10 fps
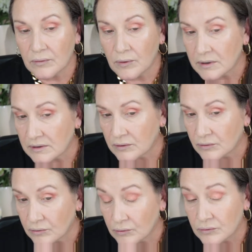What
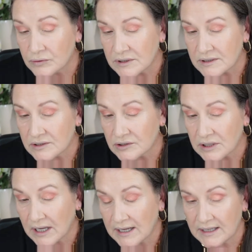gorgeous
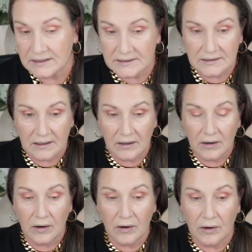shades
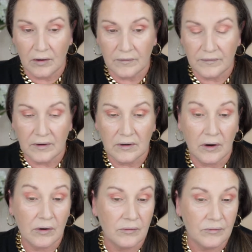of
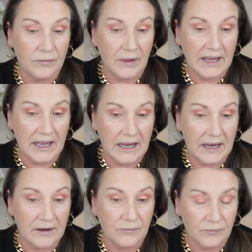coral they
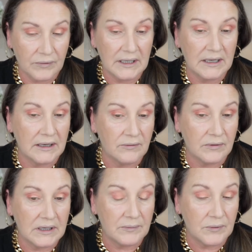are. Really,
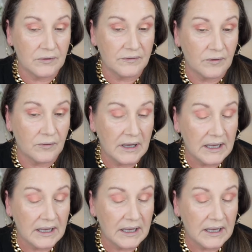really beautiful.